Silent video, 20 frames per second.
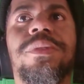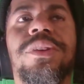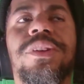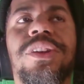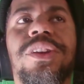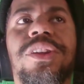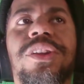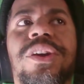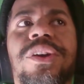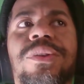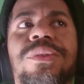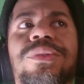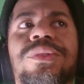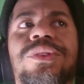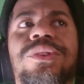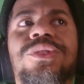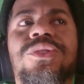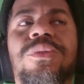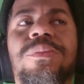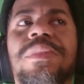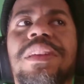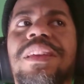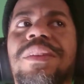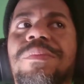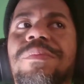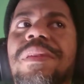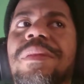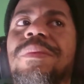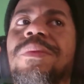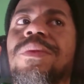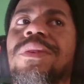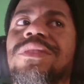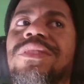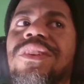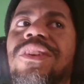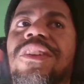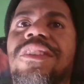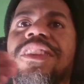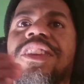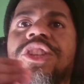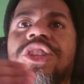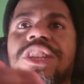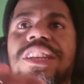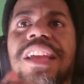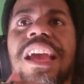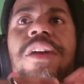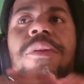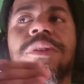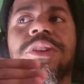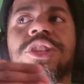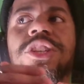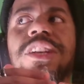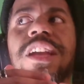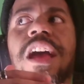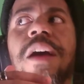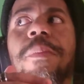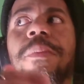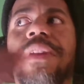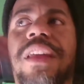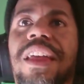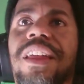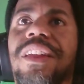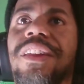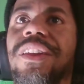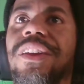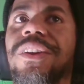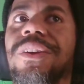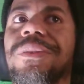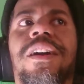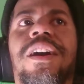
You know, so maybe it was a good thing she got one out of there.